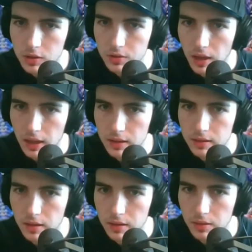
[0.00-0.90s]

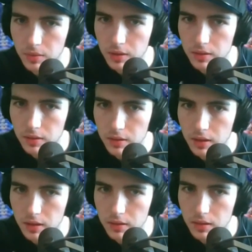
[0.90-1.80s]
Tracks, audio monitoring.
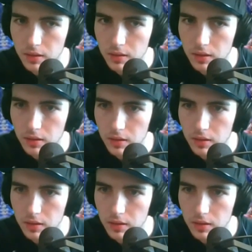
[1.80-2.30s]
Hello? Hello? Hello?